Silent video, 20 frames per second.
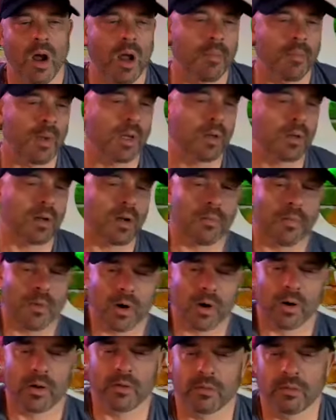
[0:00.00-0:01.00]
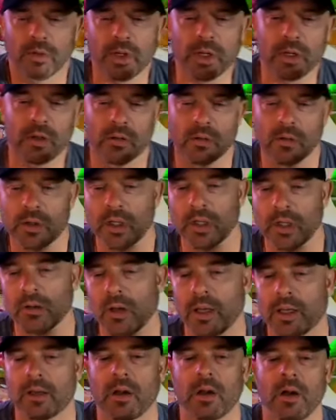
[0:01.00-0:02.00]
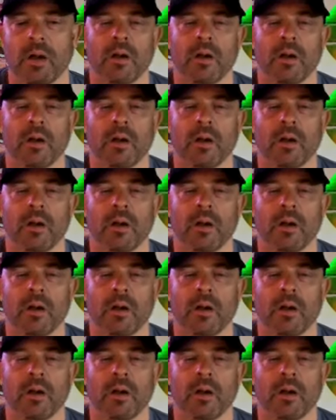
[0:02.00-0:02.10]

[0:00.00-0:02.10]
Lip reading: I mean, come on. Look at like